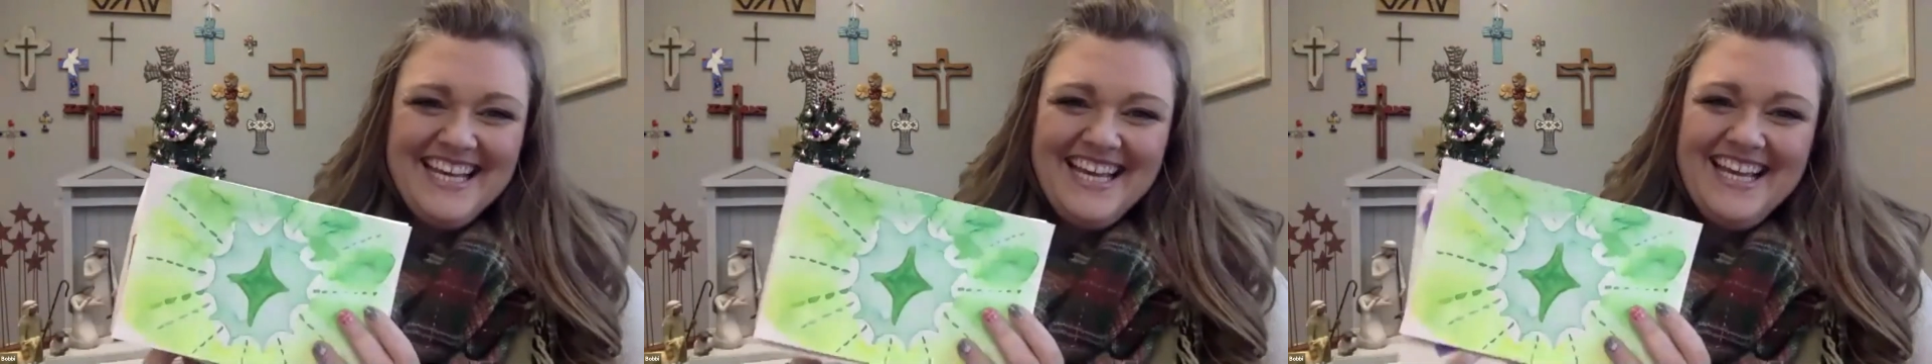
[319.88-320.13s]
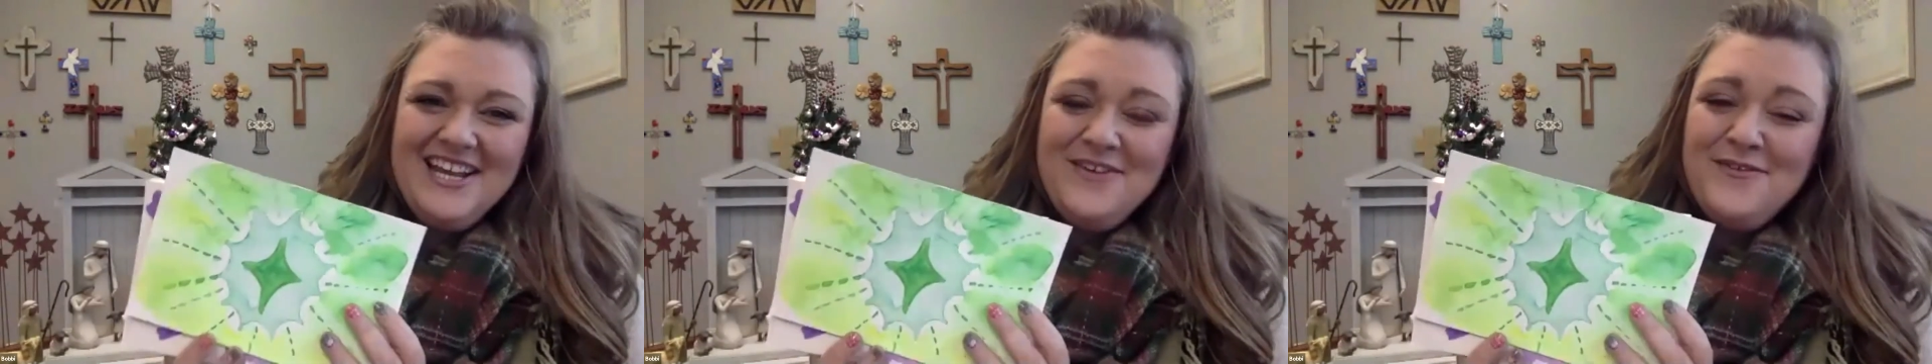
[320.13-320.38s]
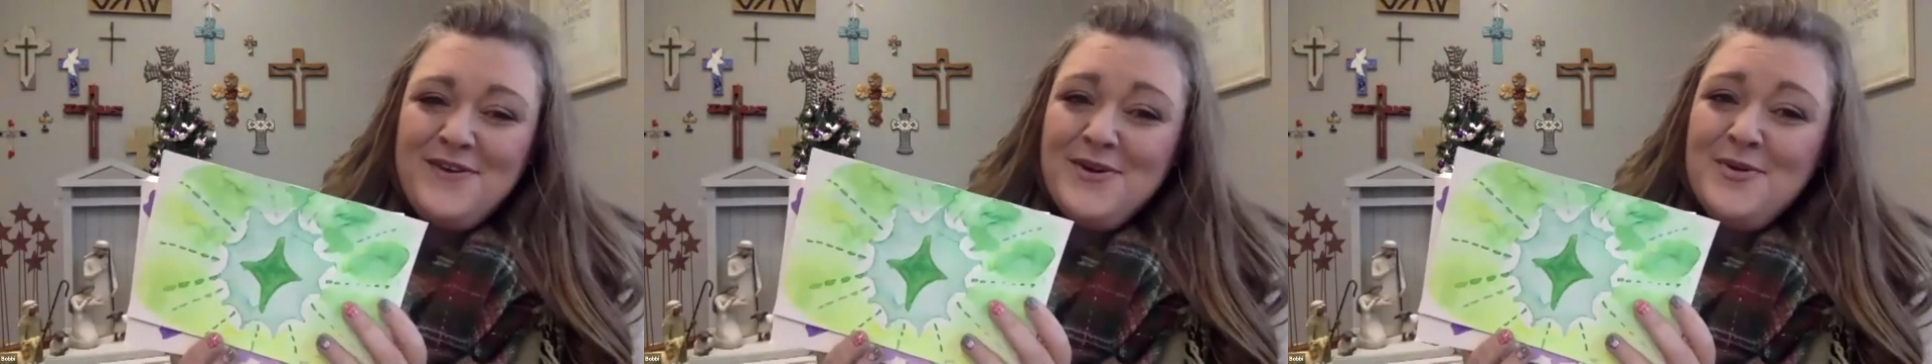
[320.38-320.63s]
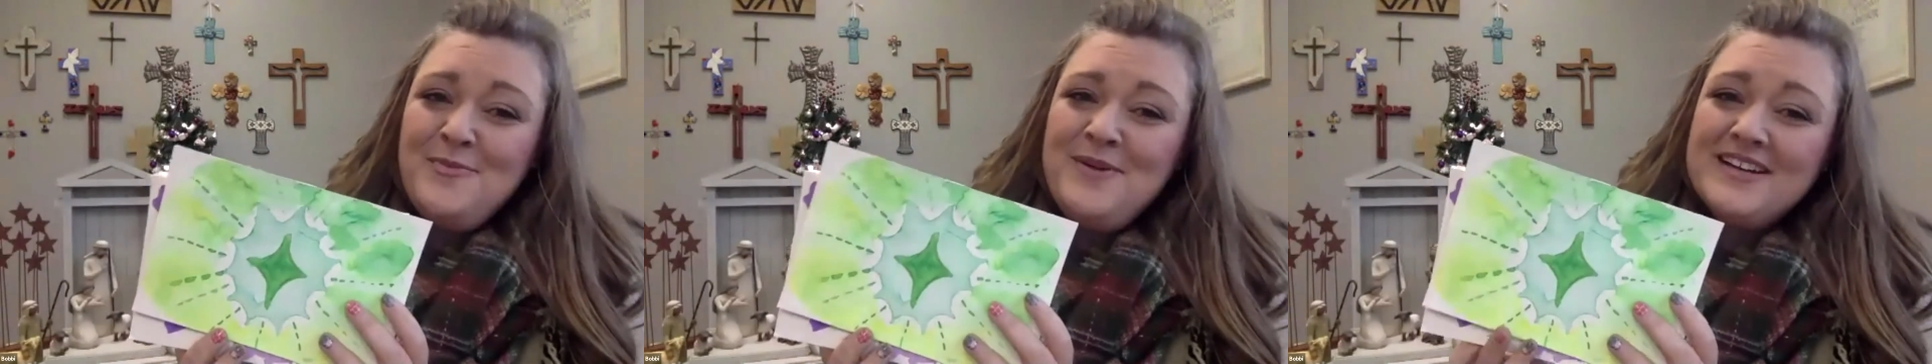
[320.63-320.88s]
And if
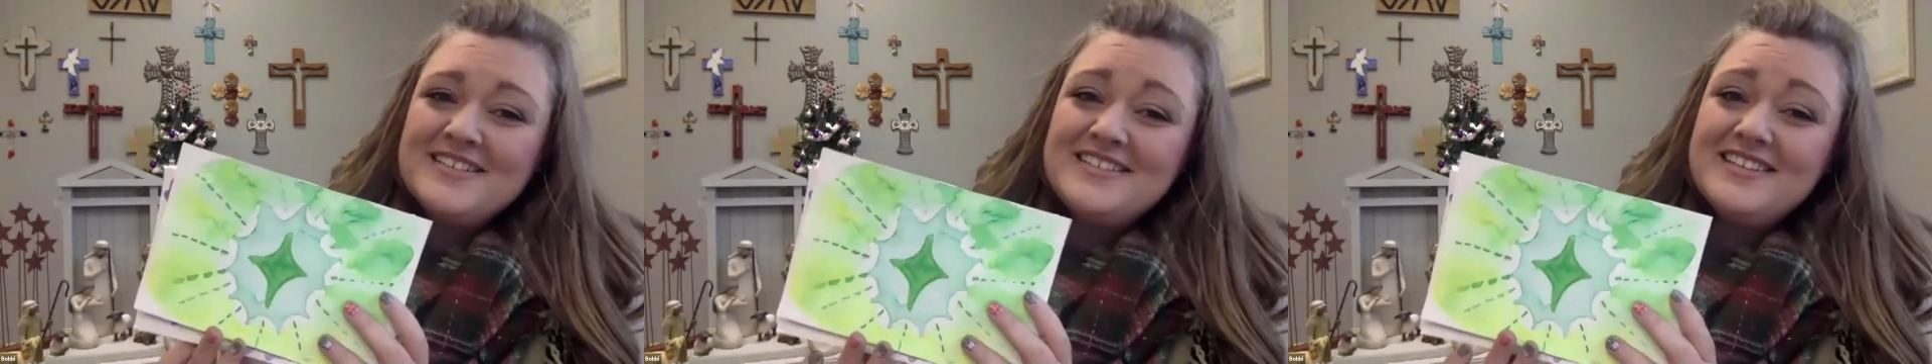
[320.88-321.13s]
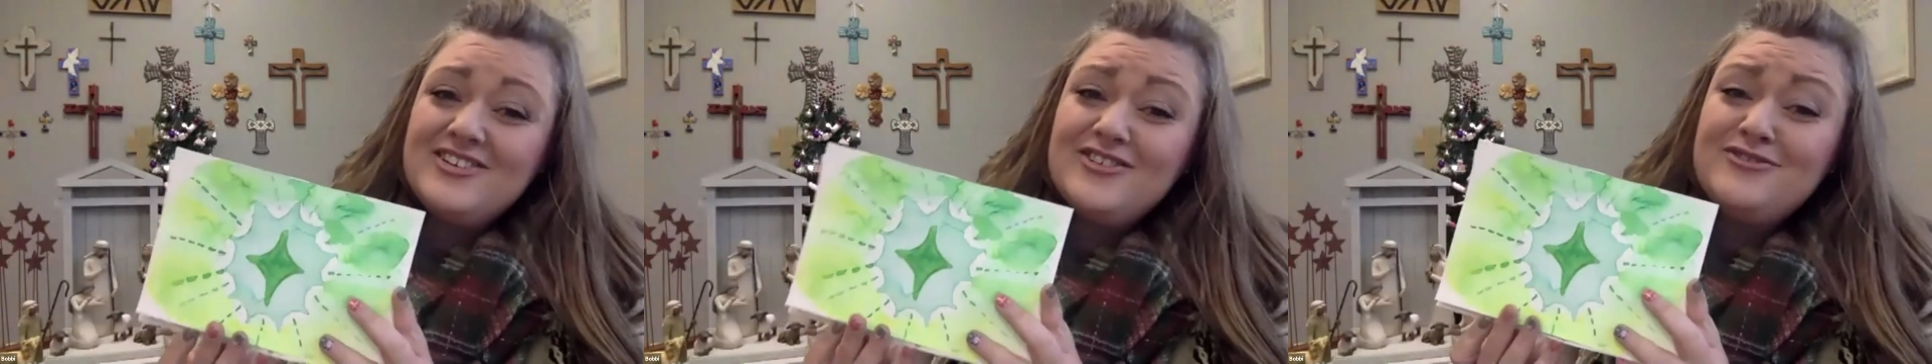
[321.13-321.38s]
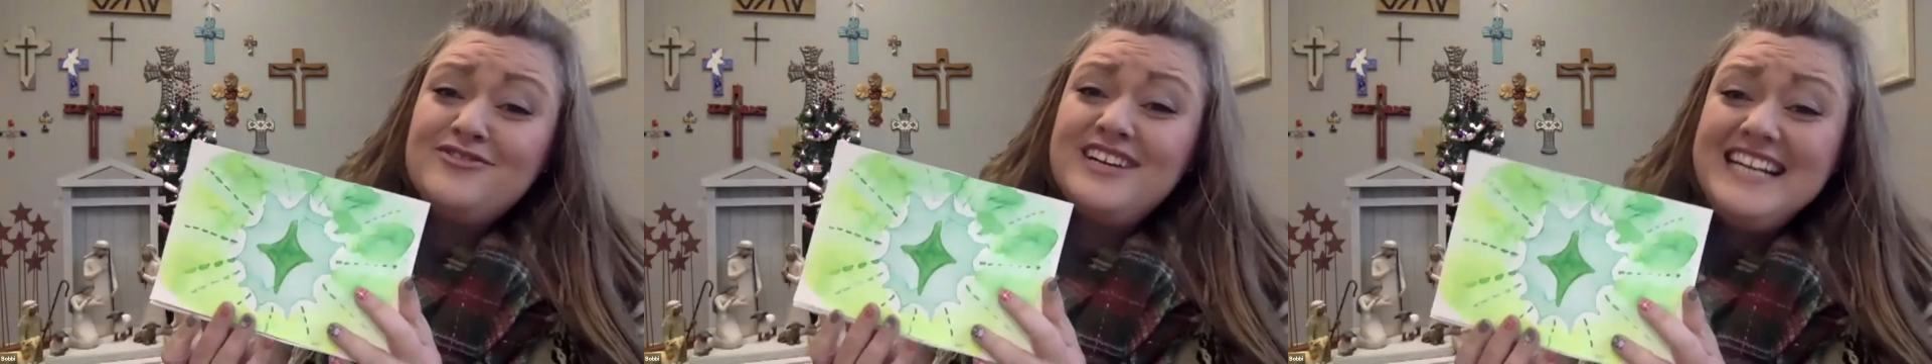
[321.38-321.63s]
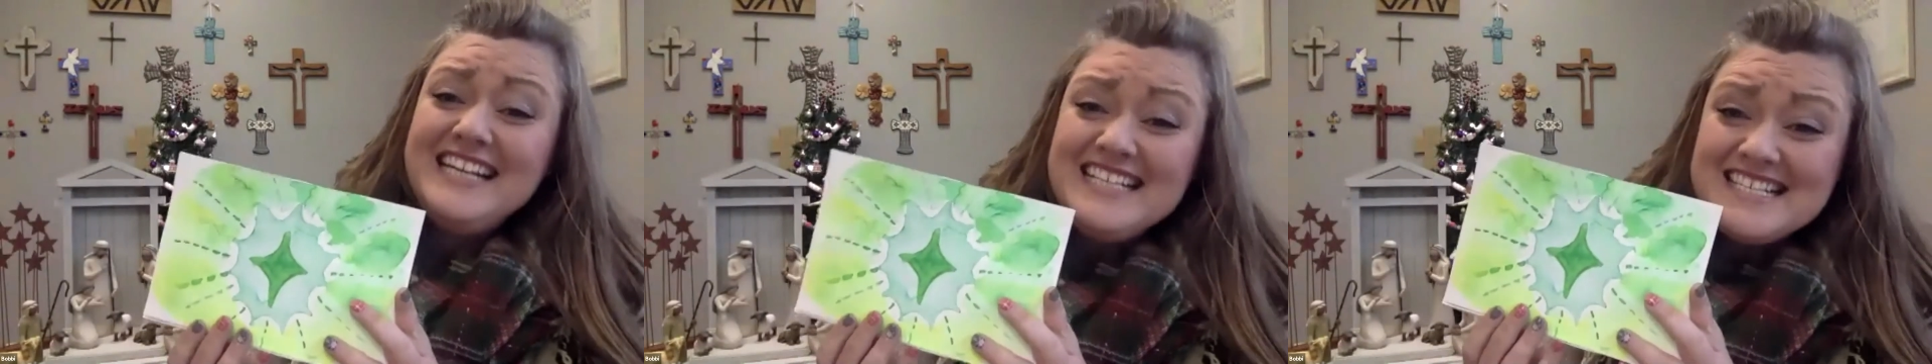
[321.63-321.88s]
you picked the
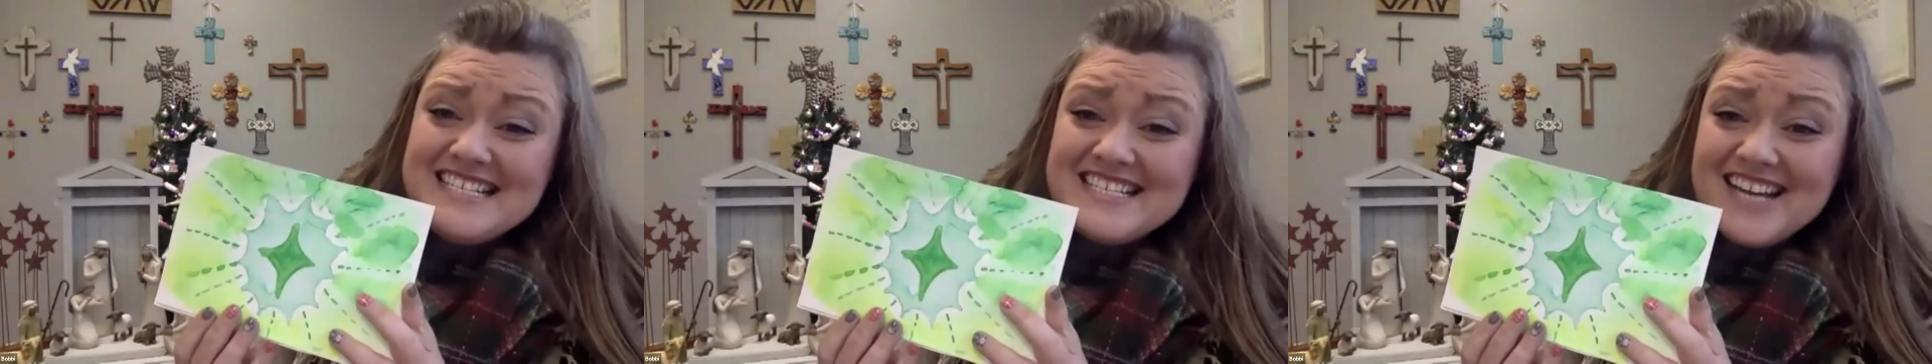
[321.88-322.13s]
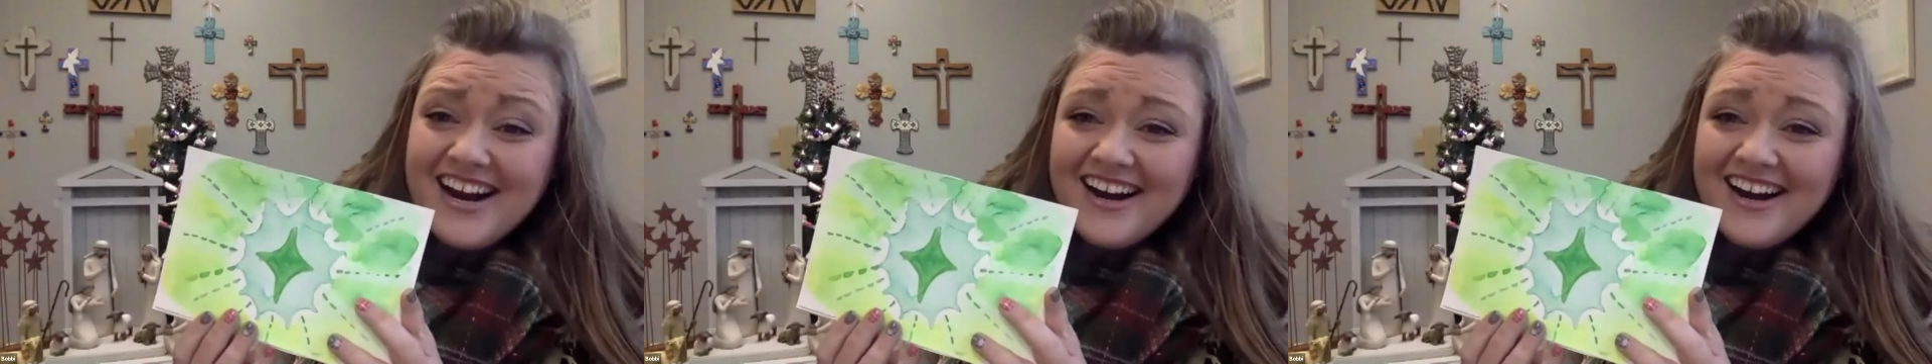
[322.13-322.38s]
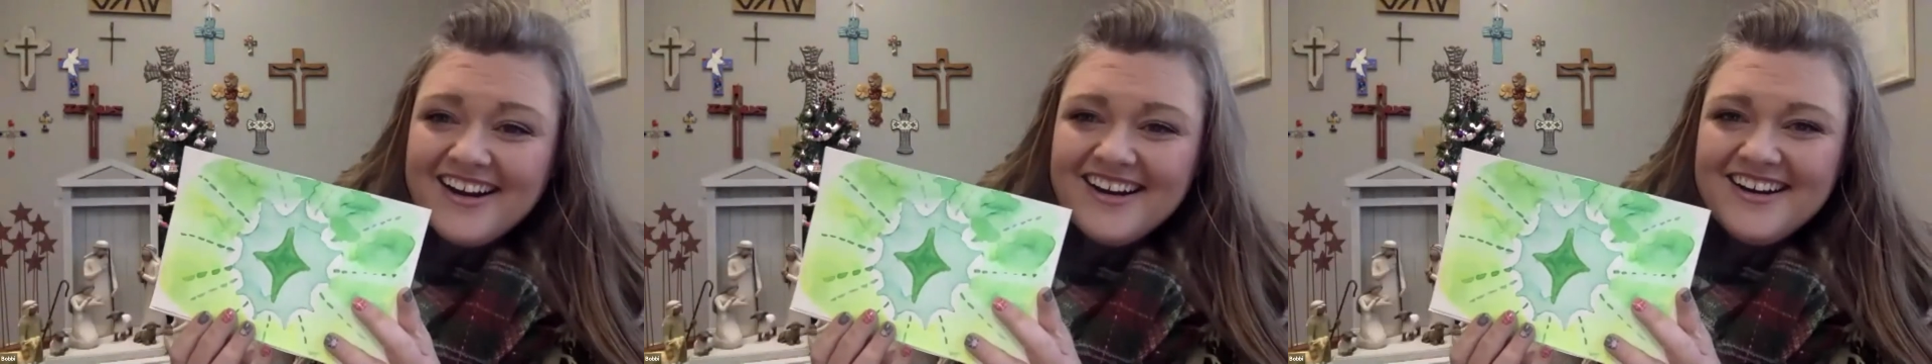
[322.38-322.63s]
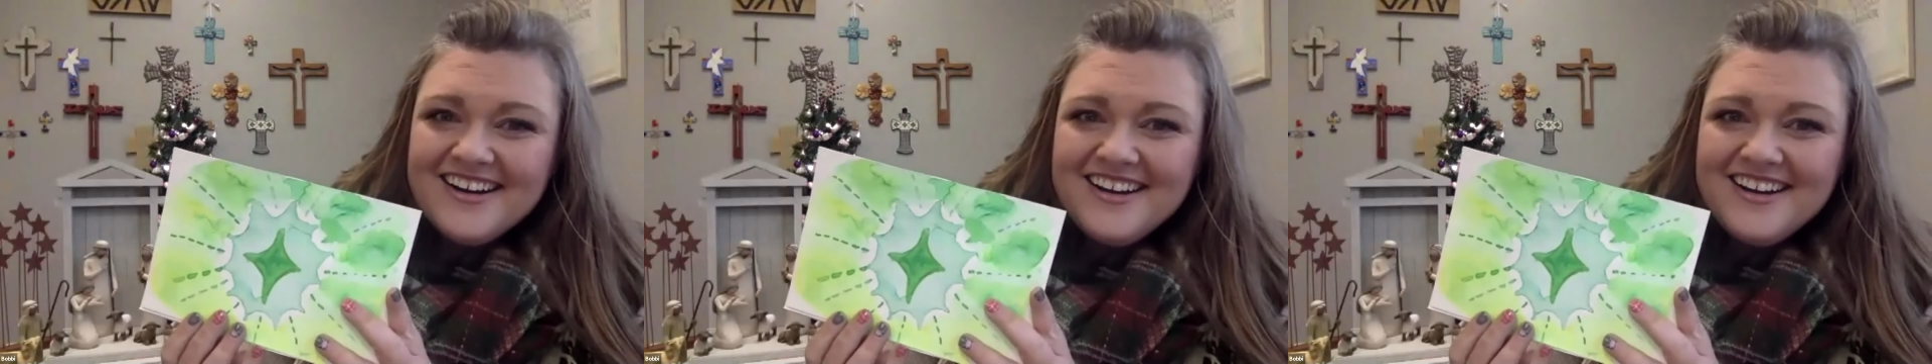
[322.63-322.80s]
green star,